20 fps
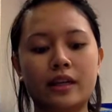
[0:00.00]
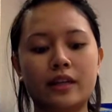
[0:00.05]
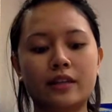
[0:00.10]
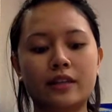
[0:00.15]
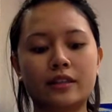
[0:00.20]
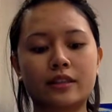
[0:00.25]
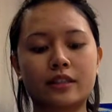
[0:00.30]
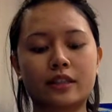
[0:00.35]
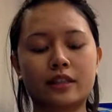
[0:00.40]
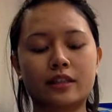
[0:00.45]

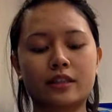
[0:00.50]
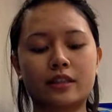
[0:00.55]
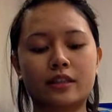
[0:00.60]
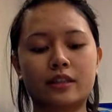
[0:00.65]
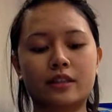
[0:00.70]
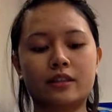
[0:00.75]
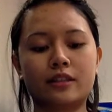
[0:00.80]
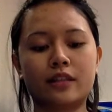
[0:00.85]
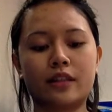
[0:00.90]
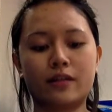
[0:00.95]
He's a
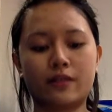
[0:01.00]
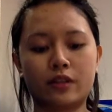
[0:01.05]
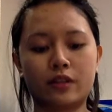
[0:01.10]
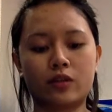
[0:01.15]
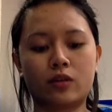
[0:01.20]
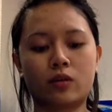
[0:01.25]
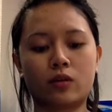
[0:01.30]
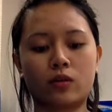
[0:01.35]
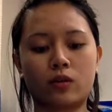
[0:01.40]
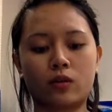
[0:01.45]

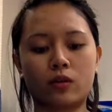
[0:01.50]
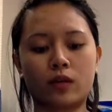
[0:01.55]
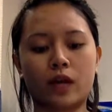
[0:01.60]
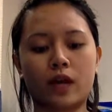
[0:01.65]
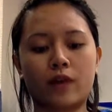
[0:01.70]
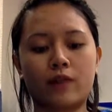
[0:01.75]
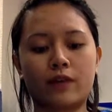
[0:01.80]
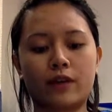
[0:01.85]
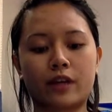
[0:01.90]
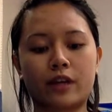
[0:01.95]
67-year-old
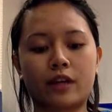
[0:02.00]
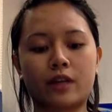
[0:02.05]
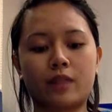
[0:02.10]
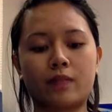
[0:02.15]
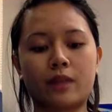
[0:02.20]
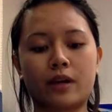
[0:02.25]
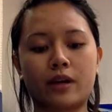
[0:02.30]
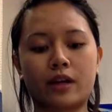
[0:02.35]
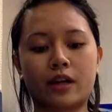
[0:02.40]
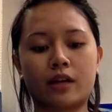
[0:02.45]

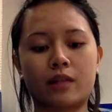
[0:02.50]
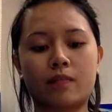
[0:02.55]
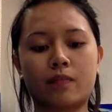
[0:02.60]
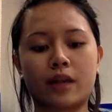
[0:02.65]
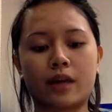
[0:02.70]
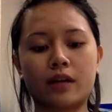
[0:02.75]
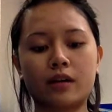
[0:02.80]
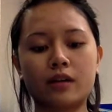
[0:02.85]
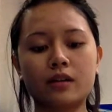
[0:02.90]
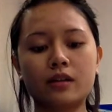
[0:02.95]
African-American
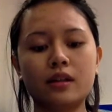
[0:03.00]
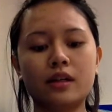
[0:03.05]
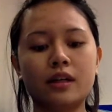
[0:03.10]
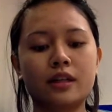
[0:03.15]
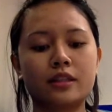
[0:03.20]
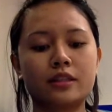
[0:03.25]
male.